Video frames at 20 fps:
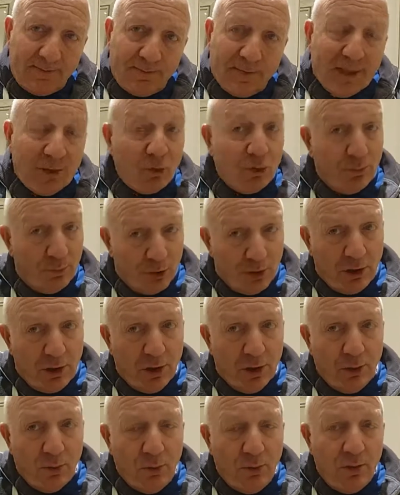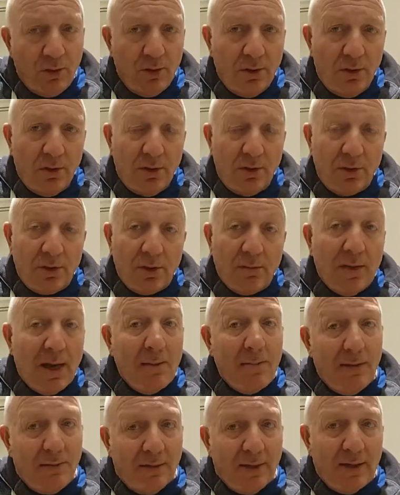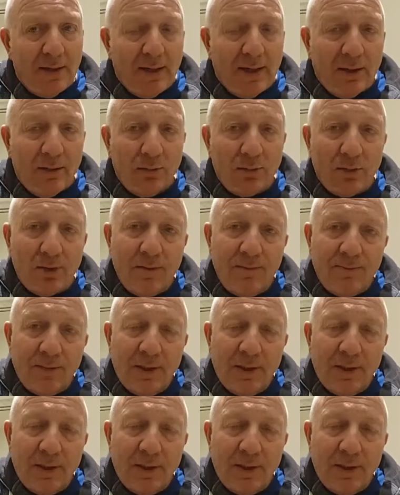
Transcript: That's up to you to maybe find out.